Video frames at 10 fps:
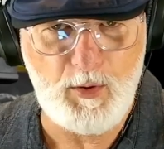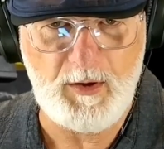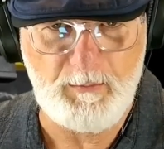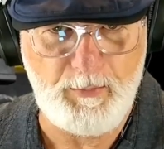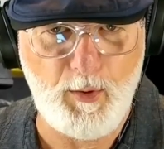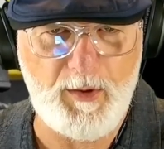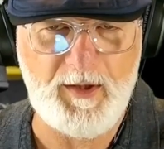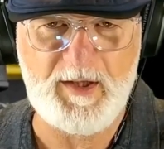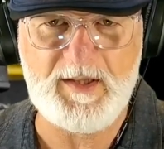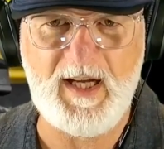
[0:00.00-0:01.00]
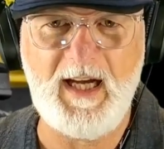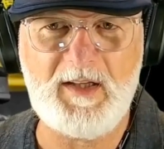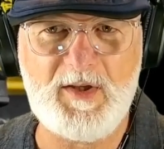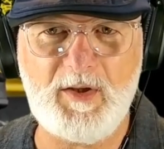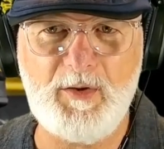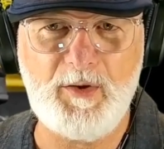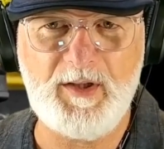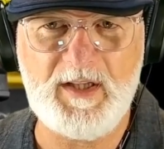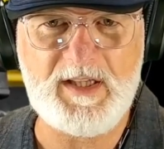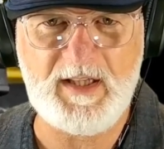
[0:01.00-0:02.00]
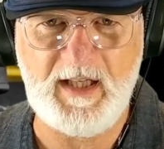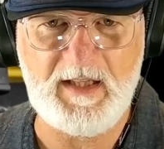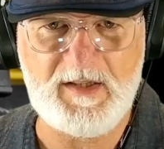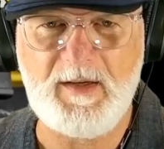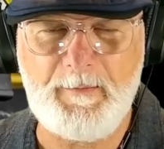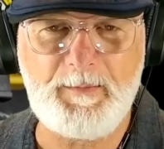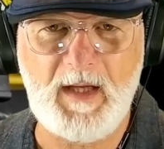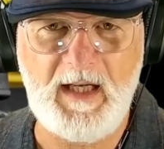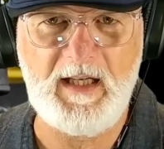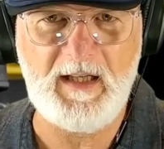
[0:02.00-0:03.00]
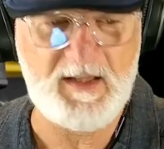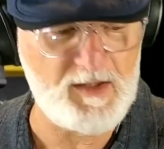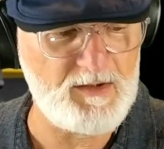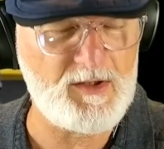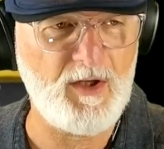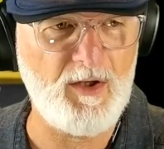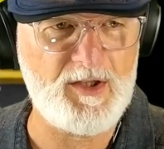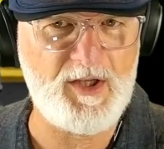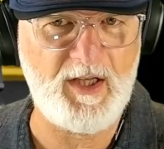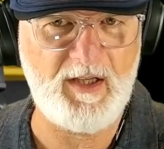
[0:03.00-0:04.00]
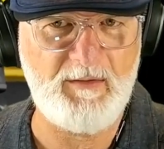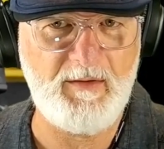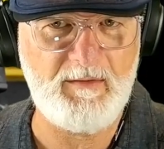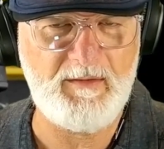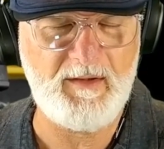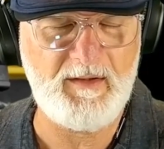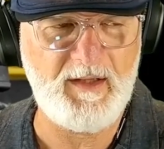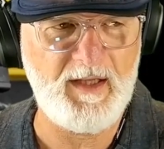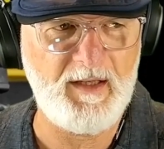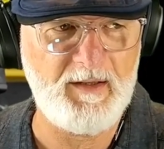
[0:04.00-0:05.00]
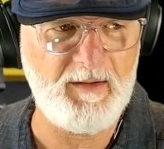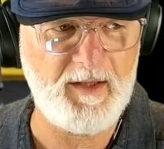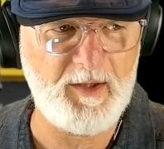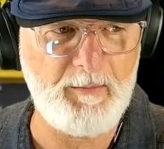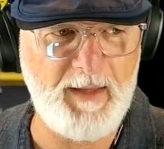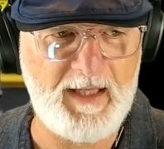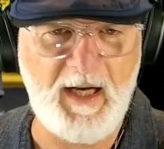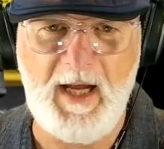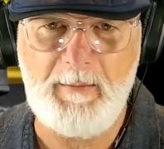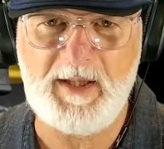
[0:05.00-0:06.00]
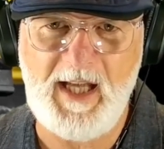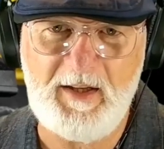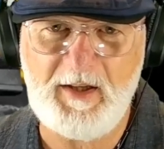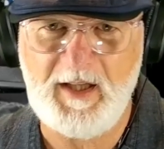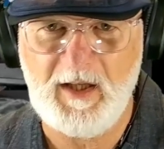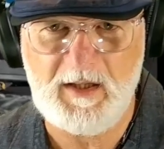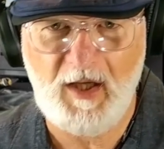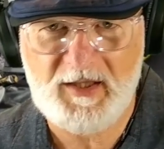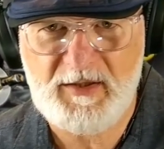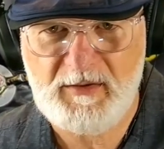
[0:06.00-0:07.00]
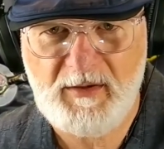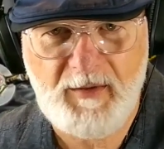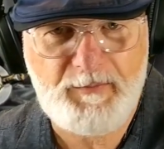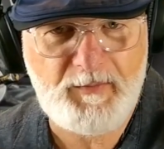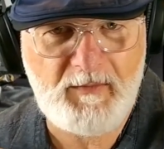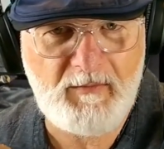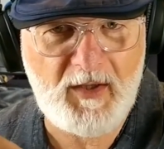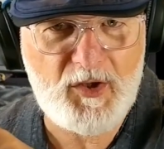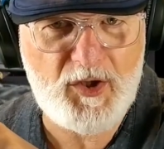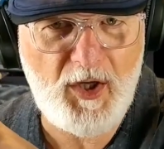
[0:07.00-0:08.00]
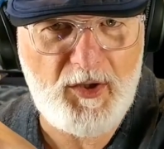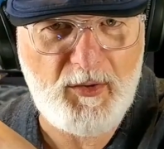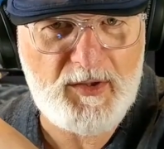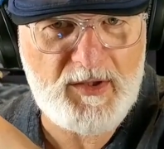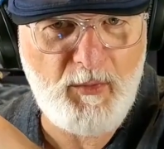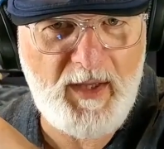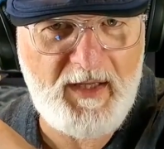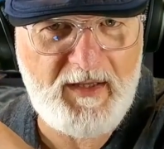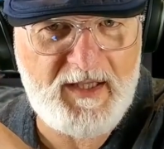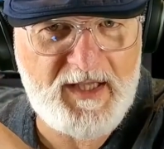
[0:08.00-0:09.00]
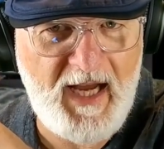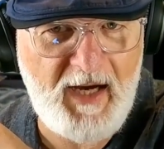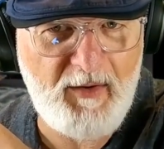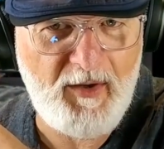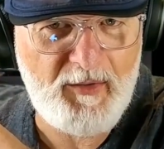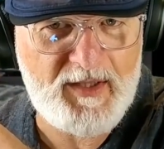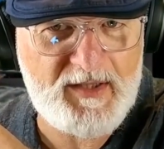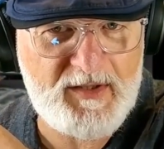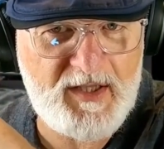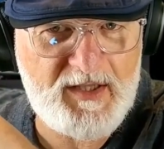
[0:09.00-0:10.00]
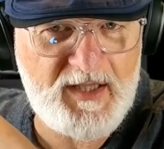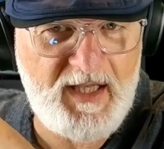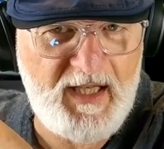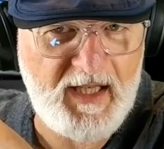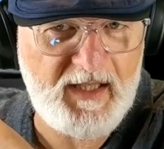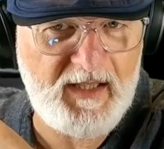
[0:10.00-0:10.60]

and prodded as hard as I could, and this thing is in as solid as you can bet. But the other thing I'd like to show you is where this arrow is, just here.